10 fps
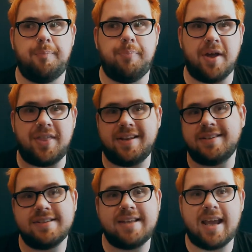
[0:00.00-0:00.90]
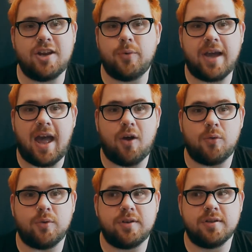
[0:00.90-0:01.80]
But that doesn't take into
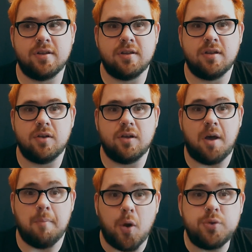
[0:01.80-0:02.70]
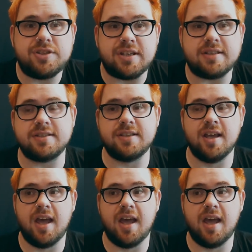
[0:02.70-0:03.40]
account emotions.